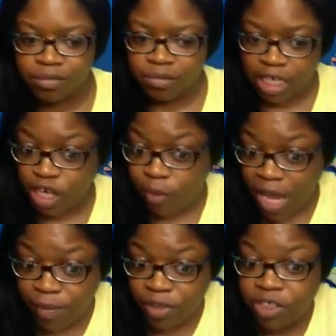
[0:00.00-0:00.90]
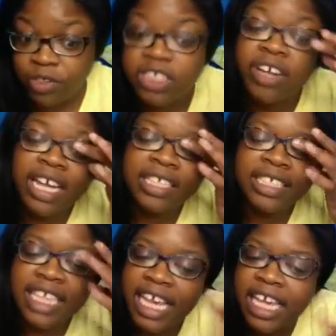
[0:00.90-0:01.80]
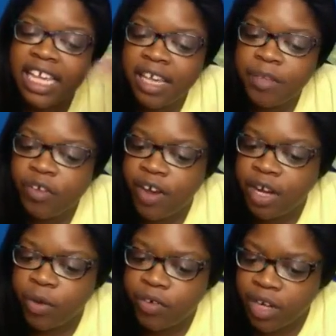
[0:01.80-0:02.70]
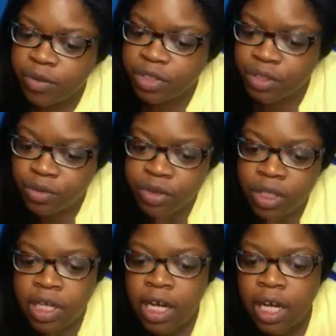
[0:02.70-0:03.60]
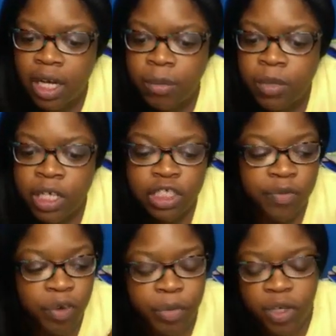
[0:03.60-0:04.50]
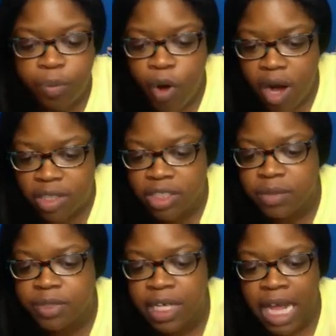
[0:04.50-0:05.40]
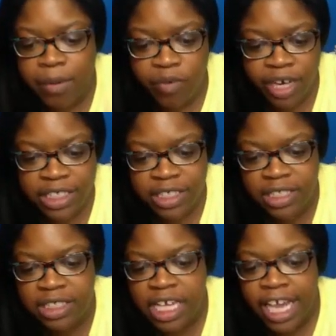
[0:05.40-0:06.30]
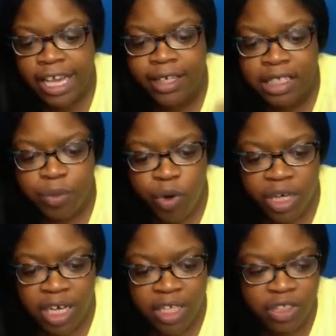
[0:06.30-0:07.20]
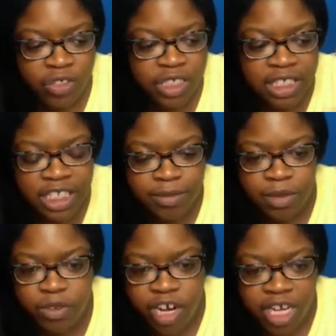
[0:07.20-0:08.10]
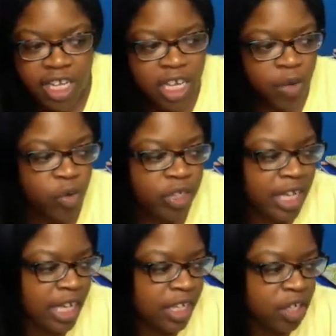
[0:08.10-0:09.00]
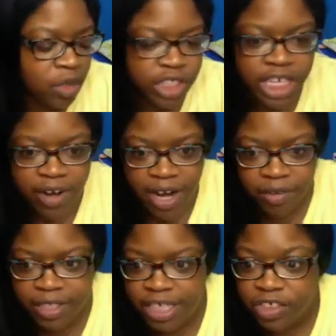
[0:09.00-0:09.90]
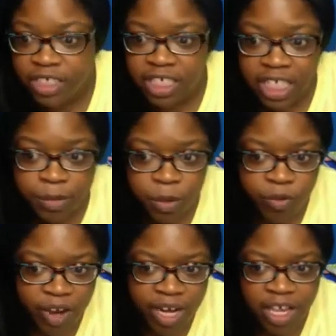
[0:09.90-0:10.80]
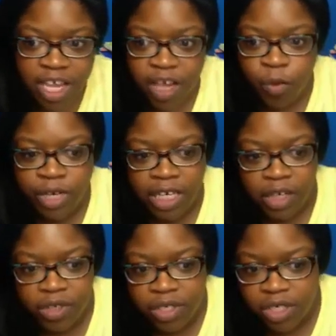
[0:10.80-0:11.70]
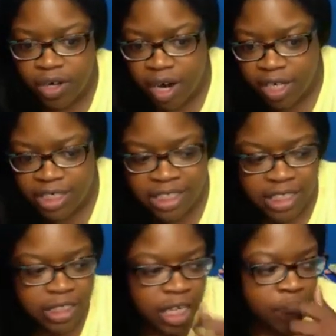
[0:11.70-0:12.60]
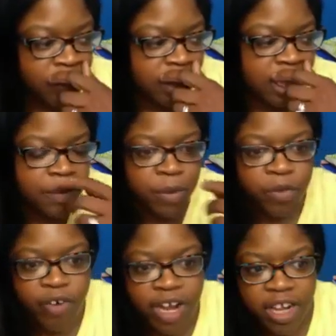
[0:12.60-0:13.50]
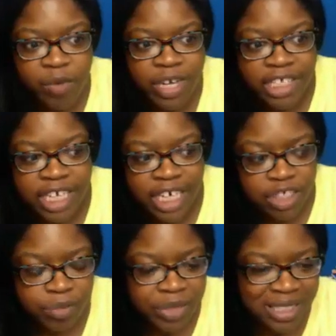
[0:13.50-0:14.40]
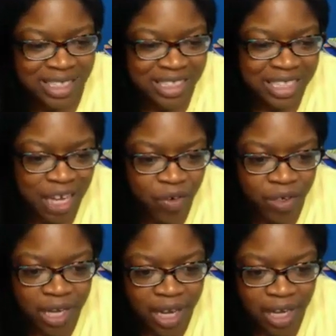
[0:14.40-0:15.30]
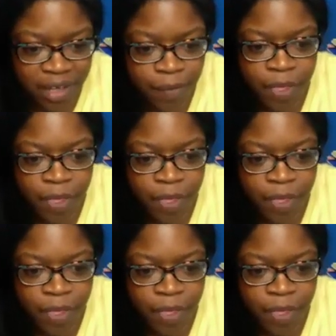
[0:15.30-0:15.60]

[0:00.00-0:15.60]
in your papers, you still had to say and give the credit where credit was due. So if you're building partnerships, collaborations, and you're supporting others, you need to give them credit when they, share out things. You need to give them credit when they loan you your audiences. You need to give them credit when they shot your businesses out online.